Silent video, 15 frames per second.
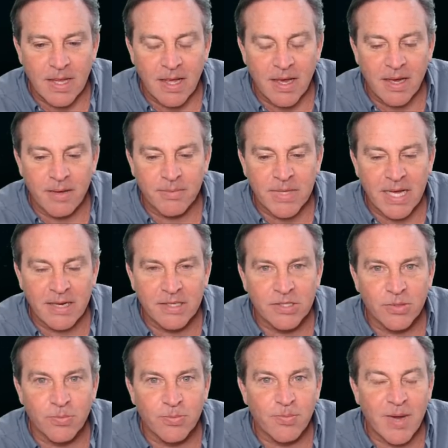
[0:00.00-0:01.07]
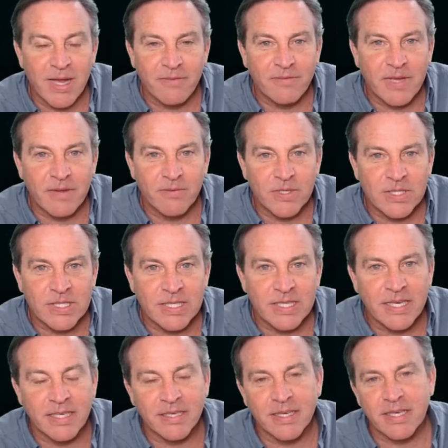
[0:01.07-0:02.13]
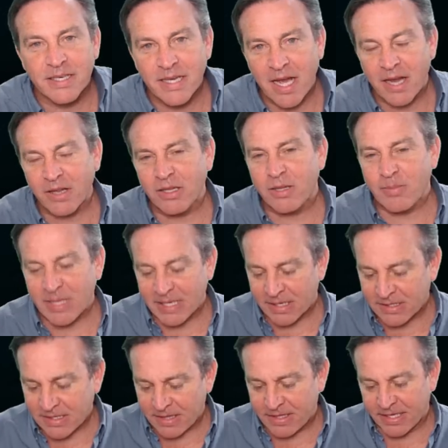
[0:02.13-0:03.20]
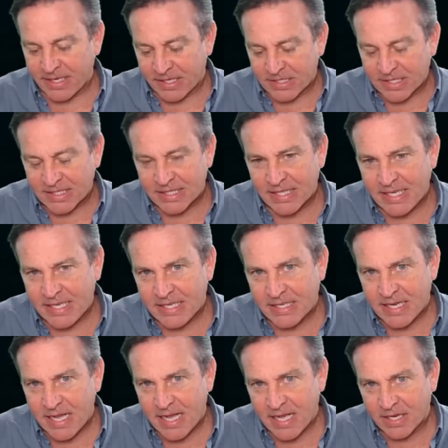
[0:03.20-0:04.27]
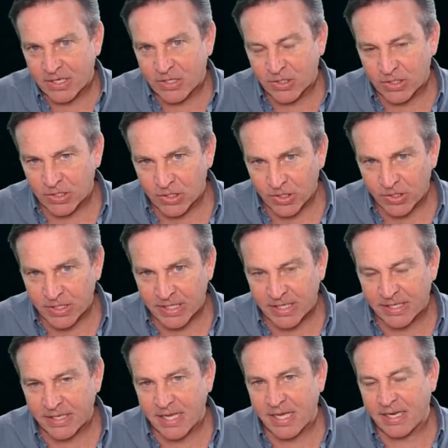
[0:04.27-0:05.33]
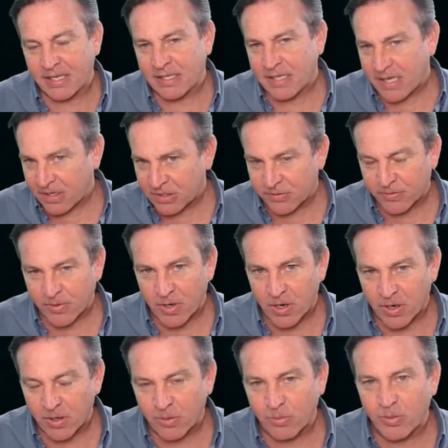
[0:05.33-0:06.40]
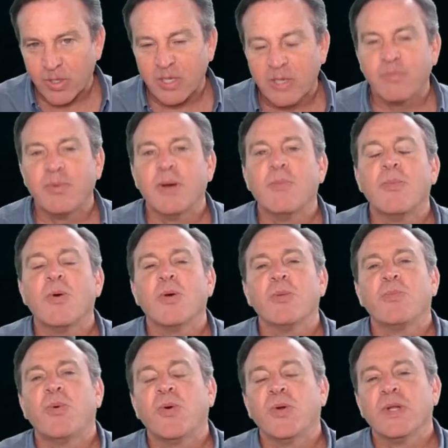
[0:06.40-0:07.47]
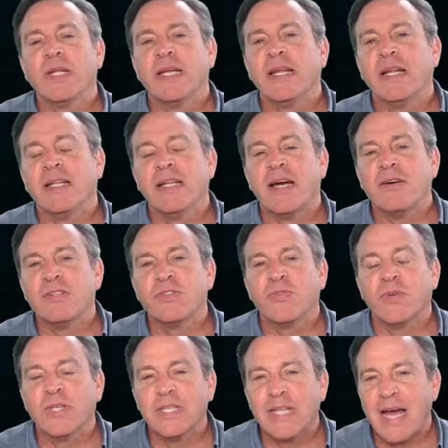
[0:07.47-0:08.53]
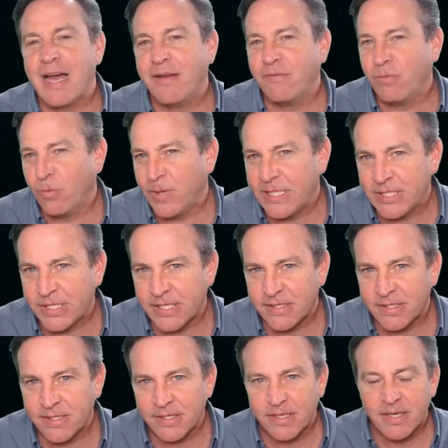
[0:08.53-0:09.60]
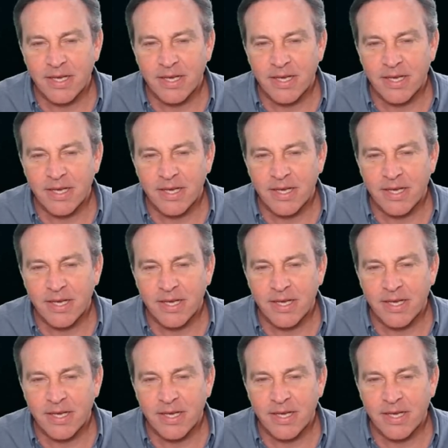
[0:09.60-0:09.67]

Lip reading: That is my favorite skin. Not only because I think it's clean and good looking and allows for artwork, but more importantly, it allows for live widgets.